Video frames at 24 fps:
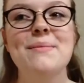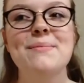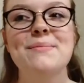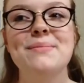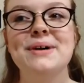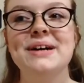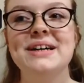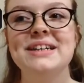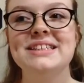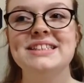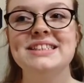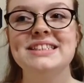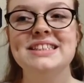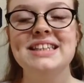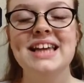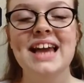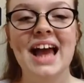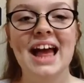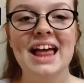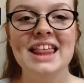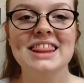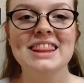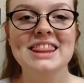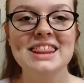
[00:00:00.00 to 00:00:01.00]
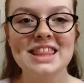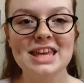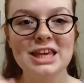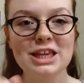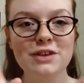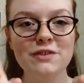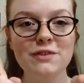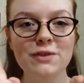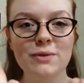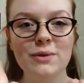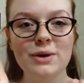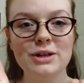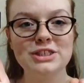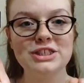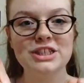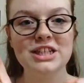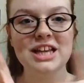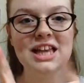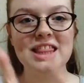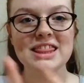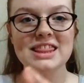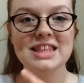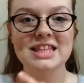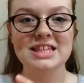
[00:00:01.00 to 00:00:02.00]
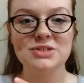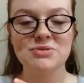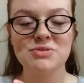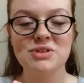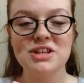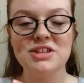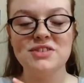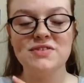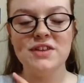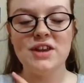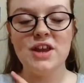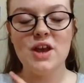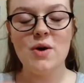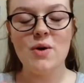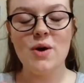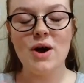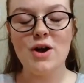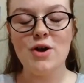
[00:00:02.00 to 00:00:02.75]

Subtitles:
But yeah, thank you for watching this week's video.